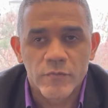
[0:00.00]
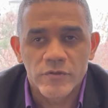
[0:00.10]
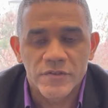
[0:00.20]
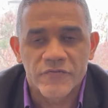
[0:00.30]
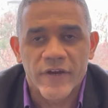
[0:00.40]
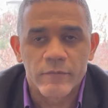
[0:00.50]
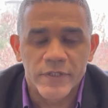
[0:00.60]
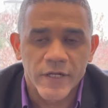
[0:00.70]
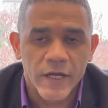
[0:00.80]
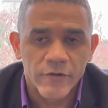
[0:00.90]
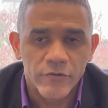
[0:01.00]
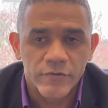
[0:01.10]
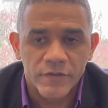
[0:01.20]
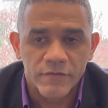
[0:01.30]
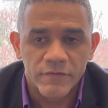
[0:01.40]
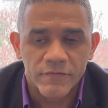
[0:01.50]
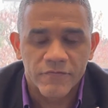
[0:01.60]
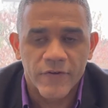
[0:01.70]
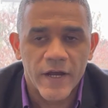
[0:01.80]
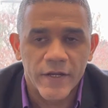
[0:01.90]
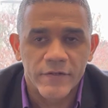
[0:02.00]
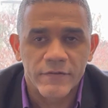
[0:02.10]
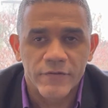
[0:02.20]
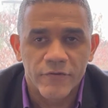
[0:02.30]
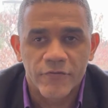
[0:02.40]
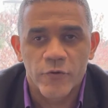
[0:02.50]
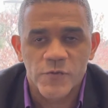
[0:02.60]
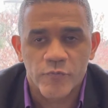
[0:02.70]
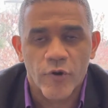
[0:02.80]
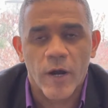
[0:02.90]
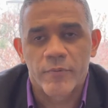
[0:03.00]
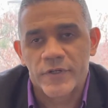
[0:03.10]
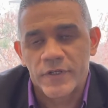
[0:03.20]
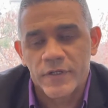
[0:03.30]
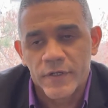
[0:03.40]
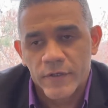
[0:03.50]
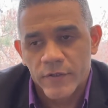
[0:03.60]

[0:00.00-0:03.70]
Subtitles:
multifamily and how you can find your first property,